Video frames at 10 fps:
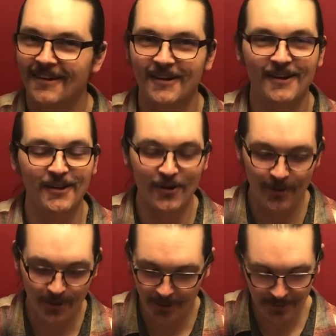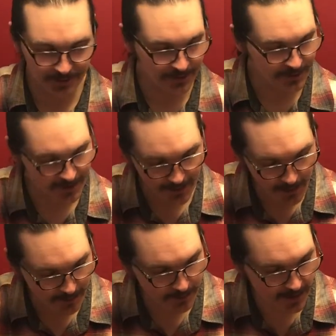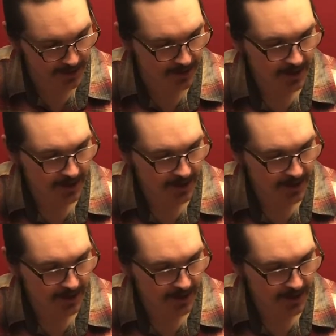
Hello, Olsen you. Hello, everybody.